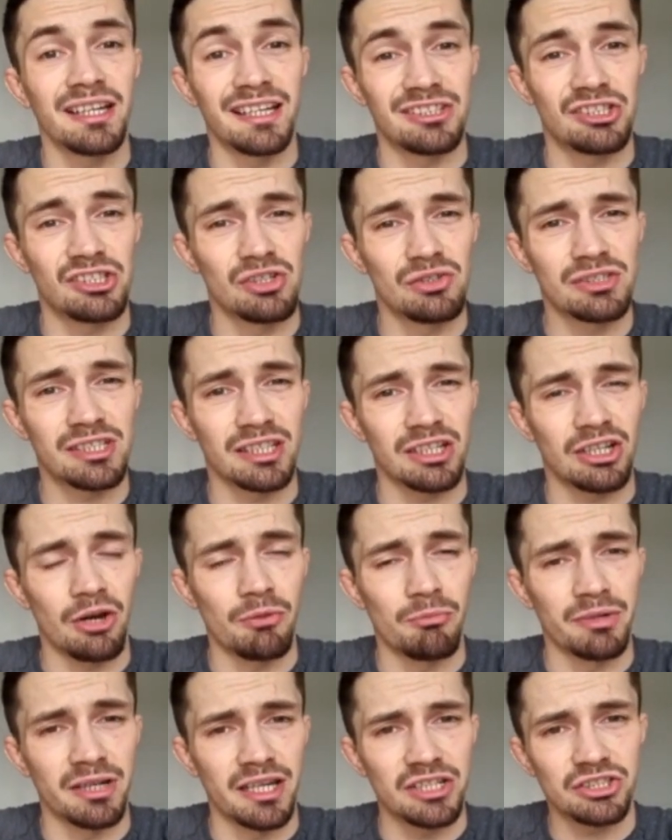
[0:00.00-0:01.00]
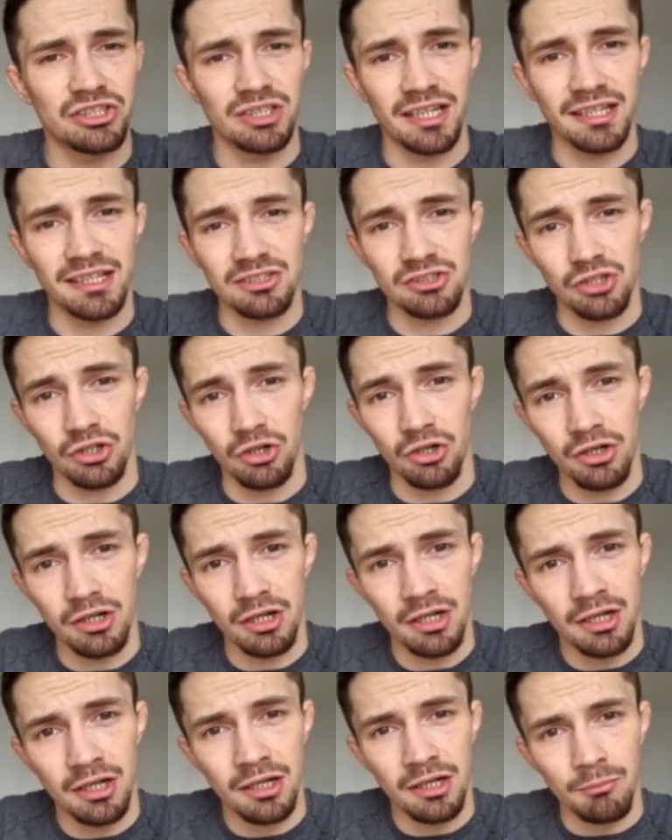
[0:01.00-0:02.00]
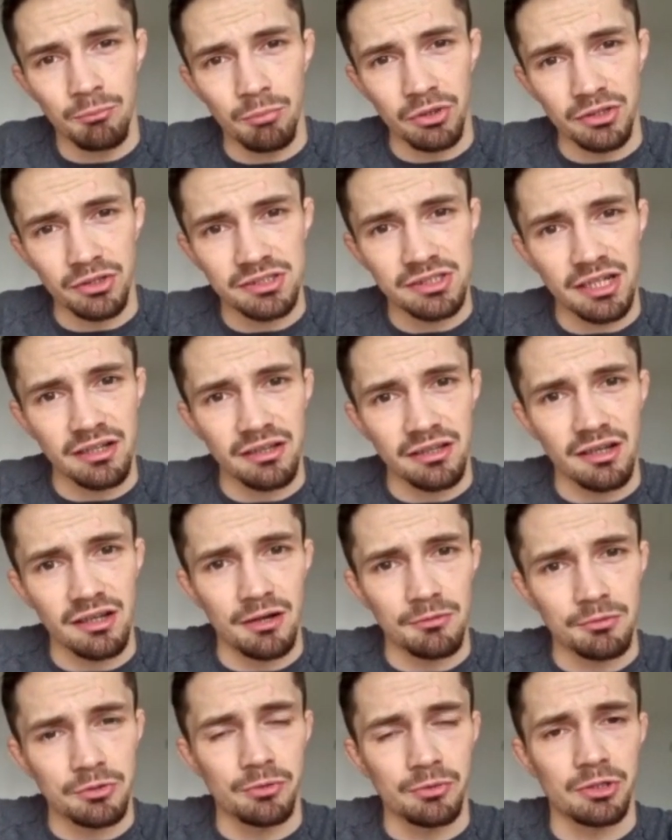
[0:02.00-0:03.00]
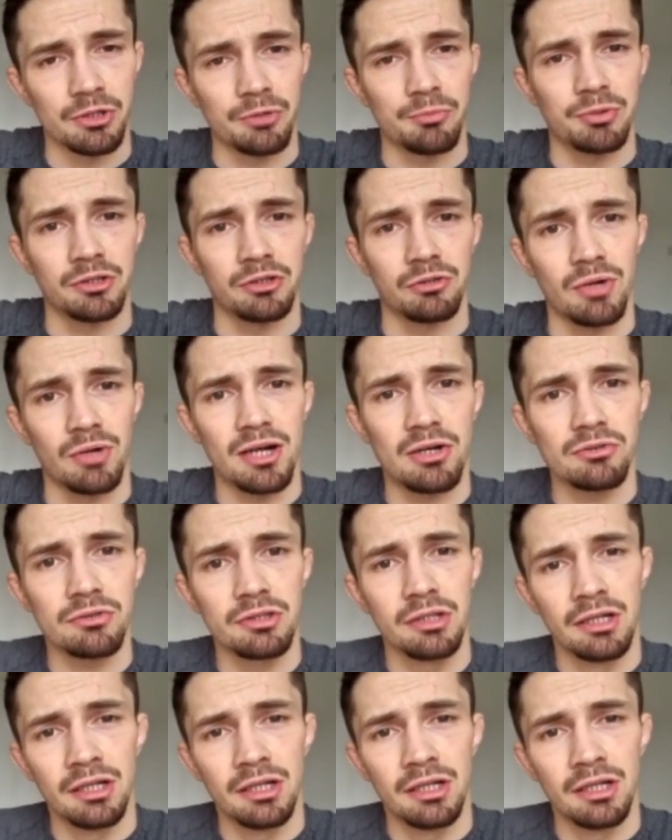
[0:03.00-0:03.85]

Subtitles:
It's used in combination like it's a hook, but instead of the arm coming up and around,